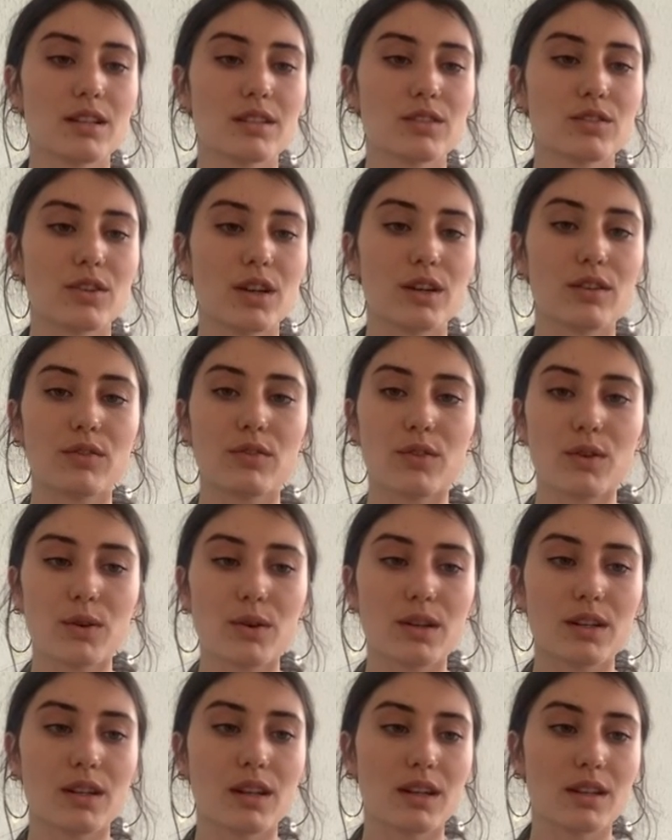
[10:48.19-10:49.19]

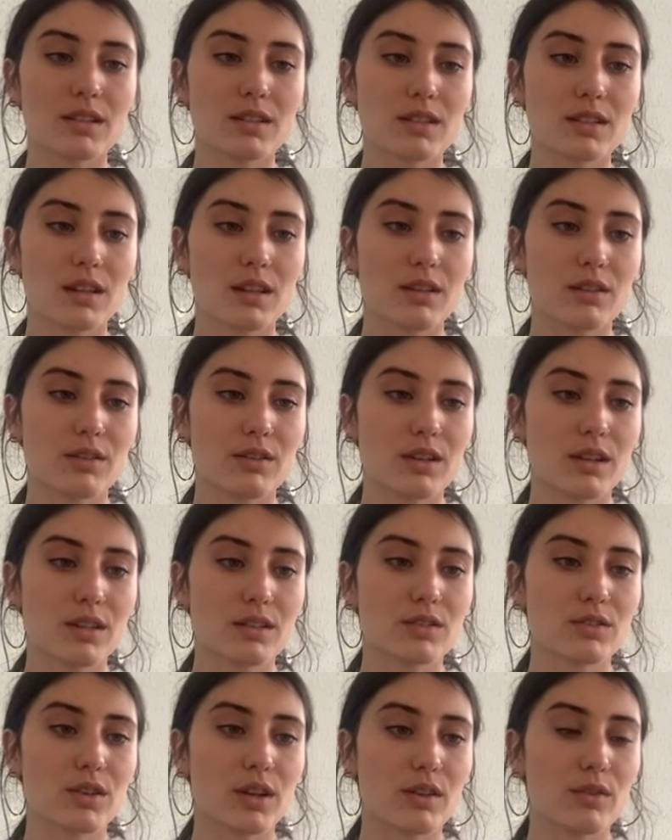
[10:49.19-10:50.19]
straightforwardness, including
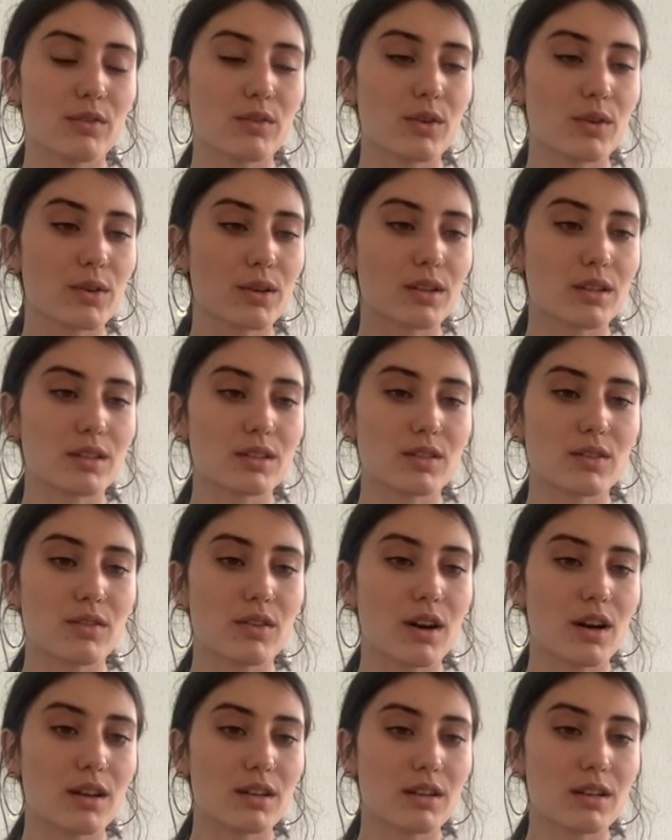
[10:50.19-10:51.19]
straightforwardness of
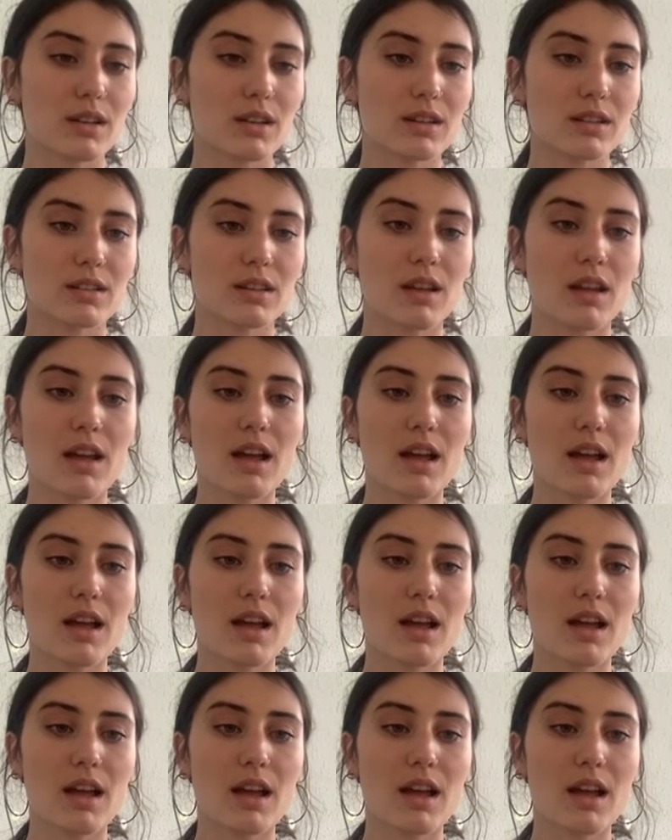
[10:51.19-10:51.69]
conduct,